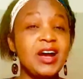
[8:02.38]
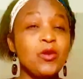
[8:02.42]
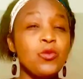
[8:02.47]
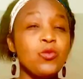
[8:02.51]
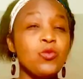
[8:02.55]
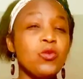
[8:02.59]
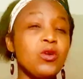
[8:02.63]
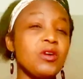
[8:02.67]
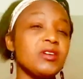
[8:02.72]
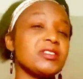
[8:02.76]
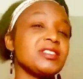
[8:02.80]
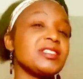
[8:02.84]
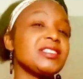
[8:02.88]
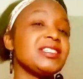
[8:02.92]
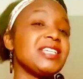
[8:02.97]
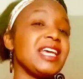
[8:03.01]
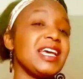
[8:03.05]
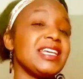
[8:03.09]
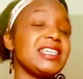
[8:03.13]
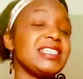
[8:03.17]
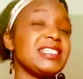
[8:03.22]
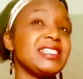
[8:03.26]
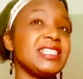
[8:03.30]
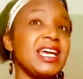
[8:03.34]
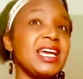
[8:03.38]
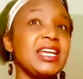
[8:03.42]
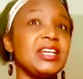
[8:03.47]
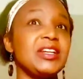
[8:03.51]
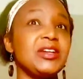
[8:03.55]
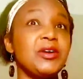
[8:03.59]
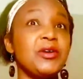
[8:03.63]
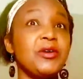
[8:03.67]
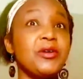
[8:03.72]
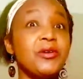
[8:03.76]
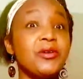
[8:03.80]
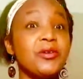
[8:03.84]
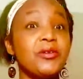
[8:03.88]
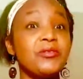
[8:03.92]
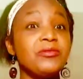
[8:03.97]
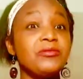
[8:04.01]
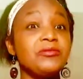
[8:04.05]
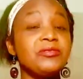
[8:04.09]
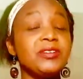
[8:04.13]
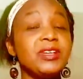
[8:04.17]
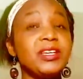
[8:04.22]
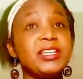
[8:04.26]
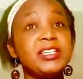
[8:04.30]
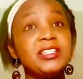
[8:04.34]
was tested of
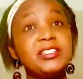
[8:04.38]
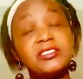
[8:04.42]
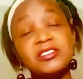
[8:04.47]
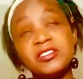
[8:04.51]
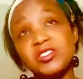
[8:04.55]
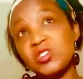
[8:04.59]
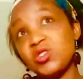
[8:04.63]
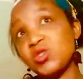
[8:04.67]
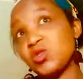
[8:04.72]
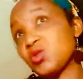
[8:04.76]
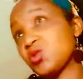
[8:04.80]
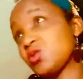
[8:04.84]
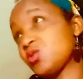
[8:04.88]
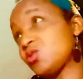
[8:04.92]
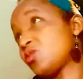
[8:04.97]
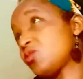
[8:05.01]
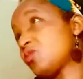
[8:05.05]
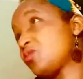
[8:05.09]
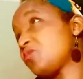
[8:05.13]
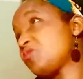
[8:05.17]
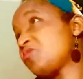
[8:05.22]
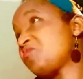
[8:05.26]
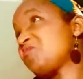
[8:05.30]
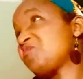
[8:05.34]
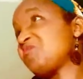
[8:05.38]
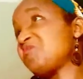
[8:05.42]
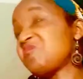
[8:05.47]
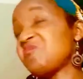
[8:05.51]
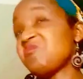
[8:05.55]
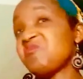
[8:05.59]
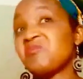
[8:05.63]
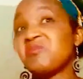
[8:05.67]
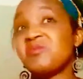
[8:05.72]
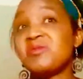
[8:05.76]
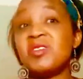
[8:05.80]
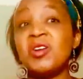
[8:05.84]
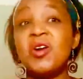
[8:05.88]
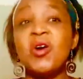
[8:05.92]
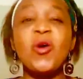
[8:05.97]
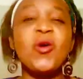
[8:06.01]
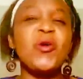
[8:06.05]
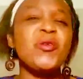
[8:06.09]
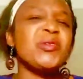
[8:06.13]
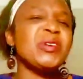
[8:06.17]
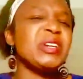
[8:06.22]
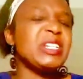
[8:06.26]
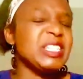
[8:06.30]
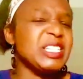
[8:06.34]
its
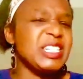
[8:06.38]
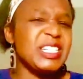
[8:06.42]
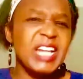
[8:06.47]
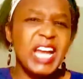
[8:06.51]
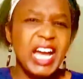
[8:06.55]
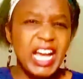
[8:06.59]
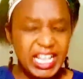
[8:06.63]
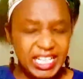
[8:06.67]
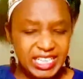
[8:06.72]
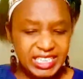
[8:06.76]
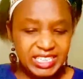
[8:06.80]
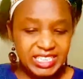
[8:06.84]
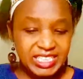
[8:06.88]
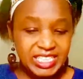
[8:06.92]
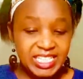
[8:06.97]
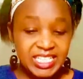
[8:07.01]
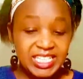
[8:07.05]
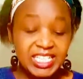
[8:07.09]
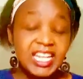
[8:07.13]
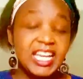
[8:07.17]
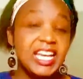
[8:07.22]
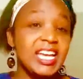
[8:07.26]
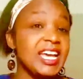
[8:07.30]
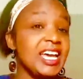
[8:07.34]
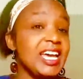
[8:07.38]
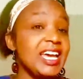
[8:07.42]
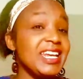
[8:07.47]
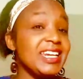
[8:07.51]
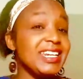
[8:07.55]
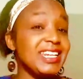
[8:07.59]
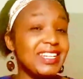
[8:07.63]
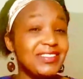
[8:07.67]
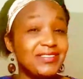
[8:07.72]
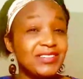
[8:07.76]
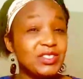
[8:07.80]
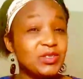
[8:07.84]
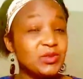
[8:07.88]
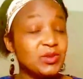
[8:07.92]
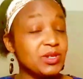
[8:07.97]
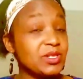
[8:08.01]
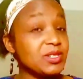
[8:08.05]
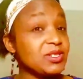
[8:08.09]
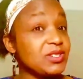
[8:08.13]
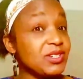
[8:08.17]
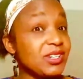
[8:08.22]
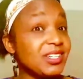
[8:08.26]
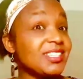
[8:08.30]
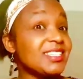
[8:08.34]
originality. And if it
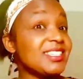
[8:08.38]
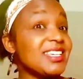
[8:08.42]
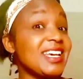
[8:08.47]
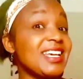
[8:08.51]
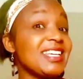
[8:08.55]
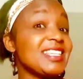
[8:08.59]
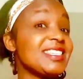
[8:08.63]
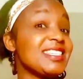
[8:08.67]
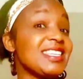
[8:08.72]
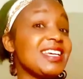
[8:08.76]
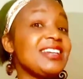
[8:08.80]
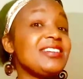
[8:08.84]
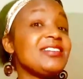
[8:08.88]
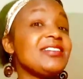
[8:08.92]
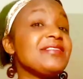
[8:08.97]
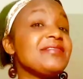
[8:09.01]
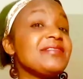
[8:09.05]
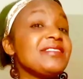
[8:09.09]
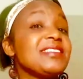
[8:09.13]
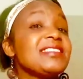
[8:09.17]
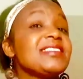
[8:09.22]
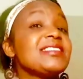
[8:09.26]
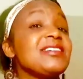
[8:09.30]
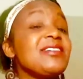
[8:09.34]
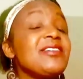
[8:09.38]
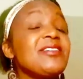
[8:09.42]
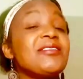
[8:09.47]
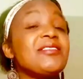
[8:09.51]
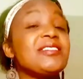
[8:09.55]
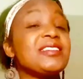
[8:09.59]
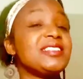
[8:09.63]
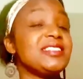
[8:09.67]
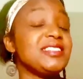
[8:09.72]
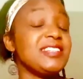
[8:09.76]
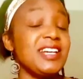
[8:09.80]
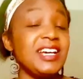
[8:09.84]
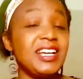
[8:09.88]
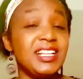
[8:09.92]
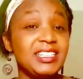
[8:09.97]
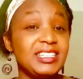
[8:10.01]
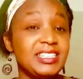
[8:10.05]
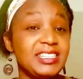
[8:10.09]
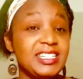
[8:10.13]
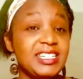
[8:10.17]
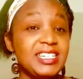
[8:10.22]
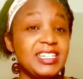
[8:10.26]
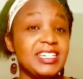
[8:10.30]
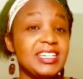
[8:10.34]
was not tested of its
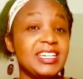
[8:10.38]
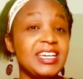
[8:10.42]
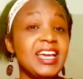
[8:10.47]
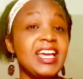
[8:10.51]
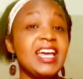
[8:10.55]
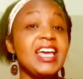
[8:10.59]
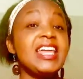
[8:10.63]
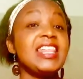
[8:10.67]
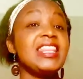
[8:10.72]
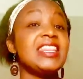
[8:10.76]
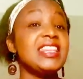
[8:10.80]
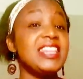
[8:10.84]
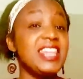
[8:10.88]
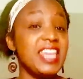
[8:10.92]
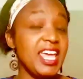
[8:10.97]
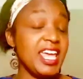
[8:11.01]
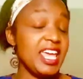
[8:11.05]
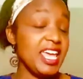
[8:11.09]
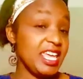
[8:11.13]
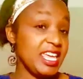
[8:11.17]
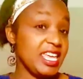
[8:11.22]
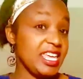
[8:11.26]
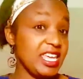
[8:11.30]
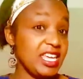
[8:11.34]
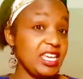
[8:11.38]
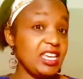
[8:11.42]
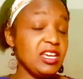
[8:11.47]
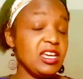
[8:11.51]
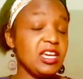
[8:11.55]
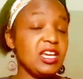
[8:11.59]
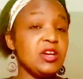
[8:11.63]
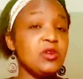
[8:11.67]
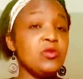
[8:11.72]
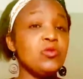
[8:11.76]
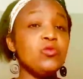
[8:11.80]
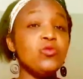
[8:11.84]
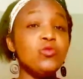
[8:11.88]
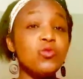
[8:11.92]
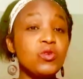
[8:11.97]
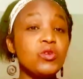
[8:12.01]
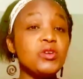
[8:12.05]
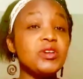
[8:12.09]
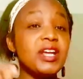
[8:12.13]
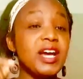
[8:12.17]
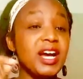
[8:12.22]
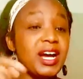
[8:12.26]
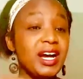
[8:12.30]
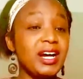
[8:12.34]
originality, they
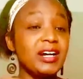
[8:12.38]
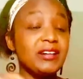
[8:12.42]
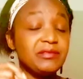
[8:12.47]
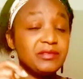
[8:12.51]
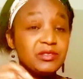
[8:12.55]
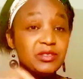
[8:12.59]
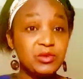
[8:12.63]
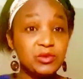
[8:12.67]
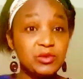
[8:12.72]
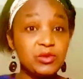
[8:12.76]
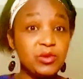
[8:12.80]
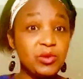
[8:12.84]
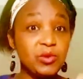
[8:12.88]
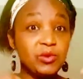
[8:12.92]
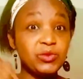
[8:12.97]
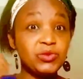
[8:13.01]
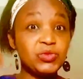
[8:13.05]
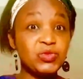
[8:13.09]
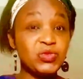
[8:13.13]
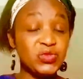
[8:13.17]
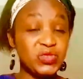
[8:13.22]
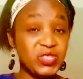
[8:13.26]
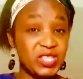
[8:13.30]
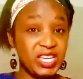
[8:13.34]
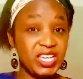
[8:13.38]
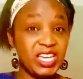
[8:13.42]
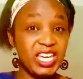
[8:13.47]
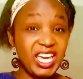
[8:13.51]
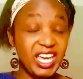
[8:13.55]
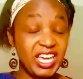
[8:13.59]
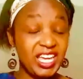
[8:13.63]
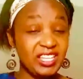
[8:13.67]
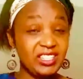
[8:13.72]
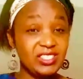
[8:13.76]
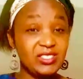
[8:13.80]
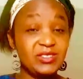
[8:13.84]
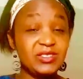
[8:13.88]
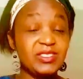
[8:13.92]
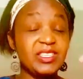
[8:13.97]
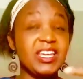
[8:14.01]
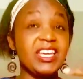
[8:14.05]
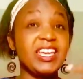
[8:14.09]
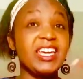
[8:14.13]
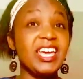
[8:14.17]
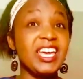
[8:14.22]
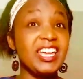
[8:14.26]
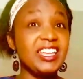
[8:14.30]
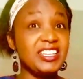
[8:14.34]
would have to go to the to the
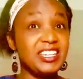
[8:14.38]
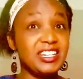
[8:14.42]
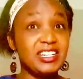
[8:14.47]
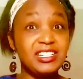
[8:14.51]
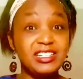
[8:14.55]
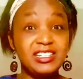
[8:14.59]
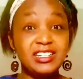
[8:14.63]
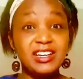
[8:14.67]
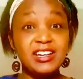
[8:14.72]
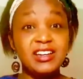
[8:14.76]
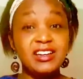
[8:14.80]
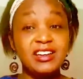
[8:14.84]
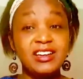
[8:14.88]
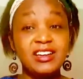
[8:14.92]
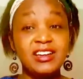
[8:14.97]
Kenyan